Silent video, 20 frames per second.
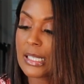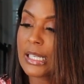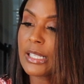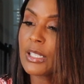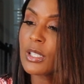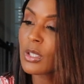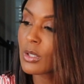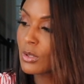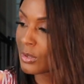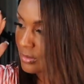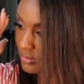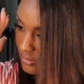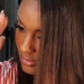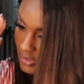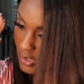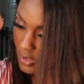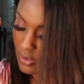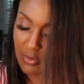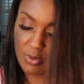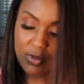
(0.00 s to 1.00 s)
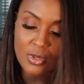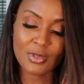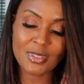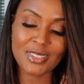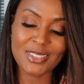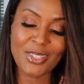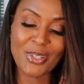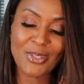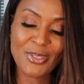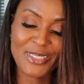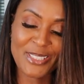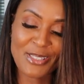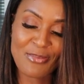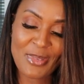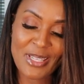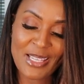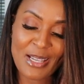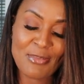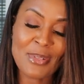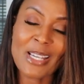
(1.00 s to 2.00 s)
I know, don't throw stones at
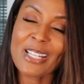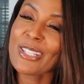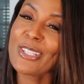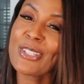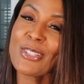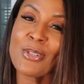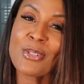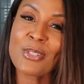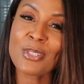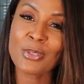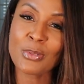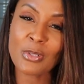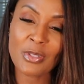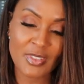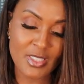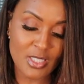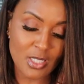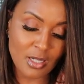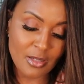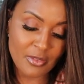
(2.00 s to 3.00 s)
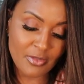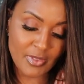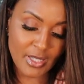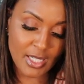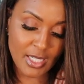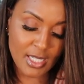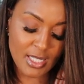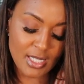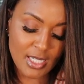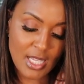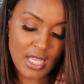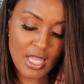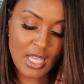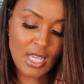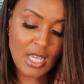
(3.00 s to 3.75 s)
me. I'm not a huge Louis Vuitton fan.